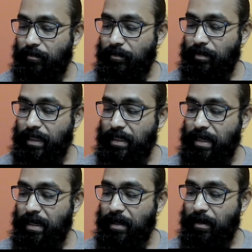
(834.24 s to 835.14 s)
see
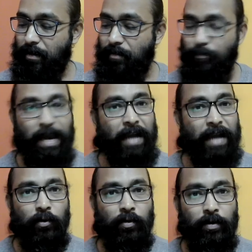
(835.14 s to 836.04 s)
the
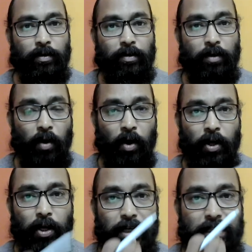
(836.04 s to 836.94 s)
mango
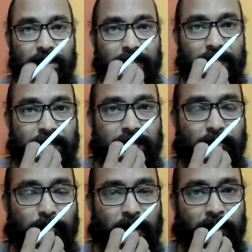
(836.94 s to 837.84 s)
or touch the
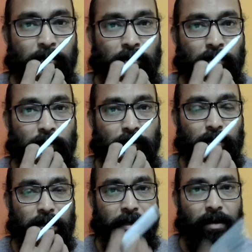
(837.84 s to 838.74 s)
mango
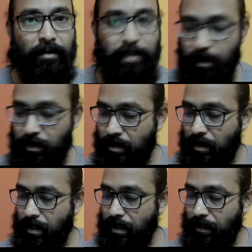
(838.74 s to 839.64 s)
in our tongue,
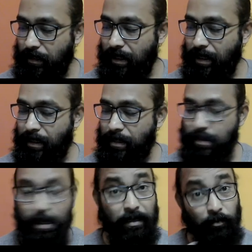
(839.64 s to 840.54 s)
there is,
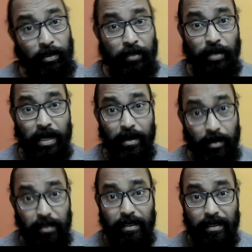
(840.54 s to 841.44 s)
and when we are
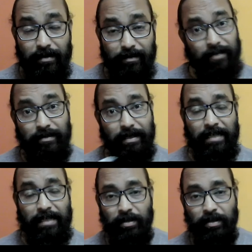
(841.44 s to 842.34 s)
hungry, that's a
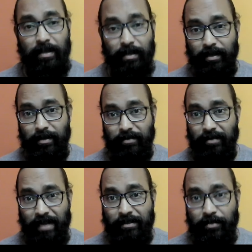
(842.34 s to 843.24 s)
natural
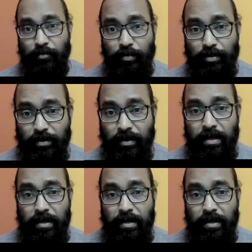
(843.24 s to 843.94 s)
attraction towards the